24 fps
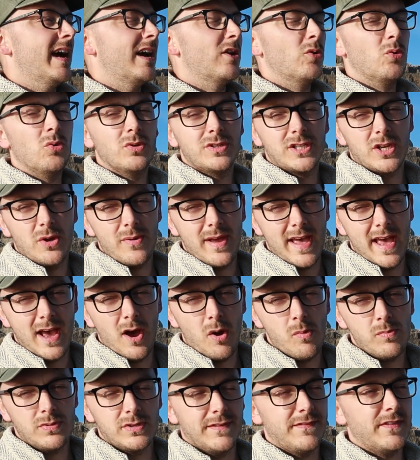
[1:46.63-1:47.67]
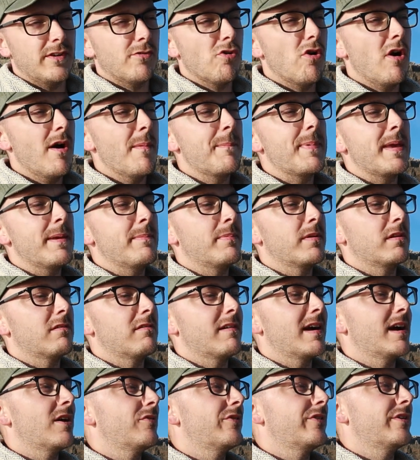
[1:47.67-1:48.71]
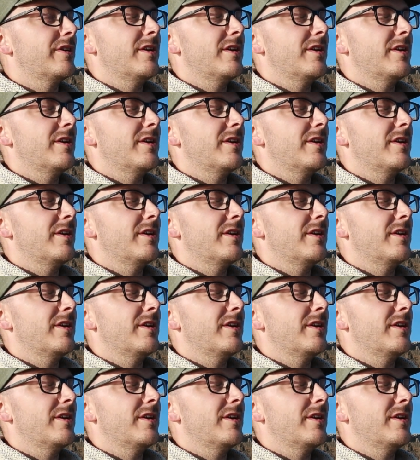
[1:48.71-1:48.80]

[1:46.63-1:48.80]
And also it helps if there are people around,